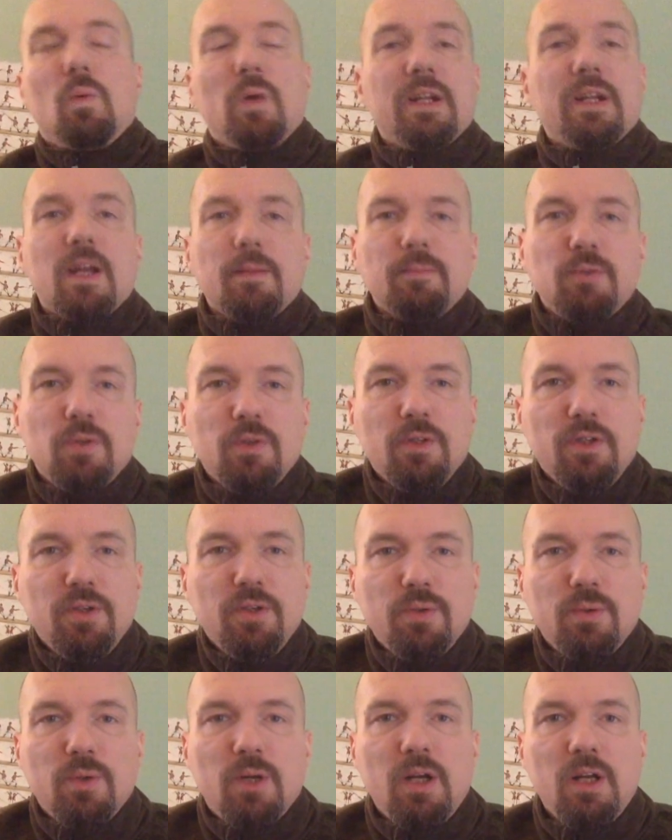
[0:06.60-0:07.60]
Welcome to a
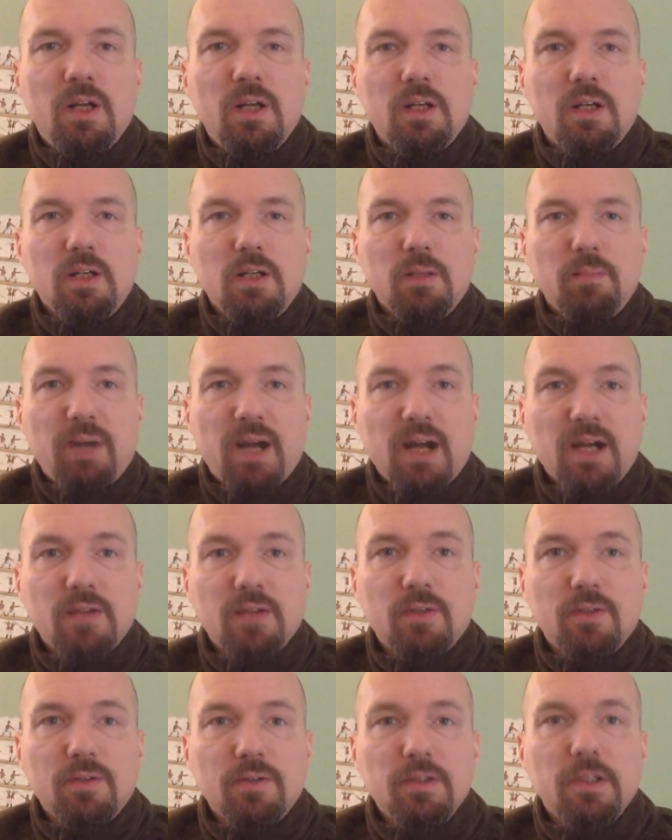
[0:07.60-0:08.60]
new part on